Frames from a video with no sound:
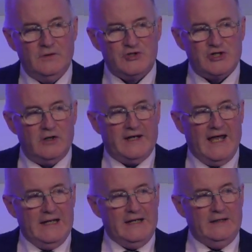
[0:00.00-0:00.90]
Sean
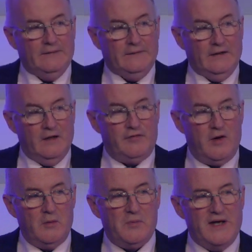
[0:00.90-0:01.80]
Kelly, a
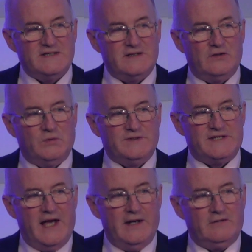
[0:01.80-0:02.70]
former president, once
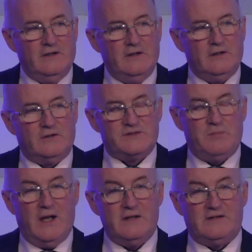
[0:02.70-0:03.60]
said, there's
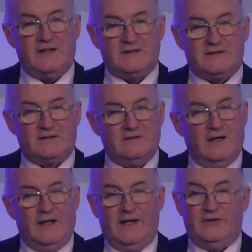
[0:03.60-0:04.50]
politics
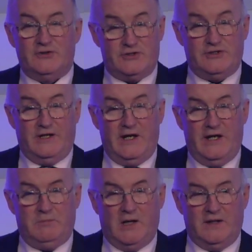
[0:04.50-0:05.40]
and then there's GAA
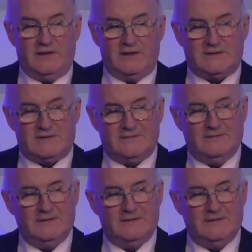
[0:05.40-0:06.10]
politics.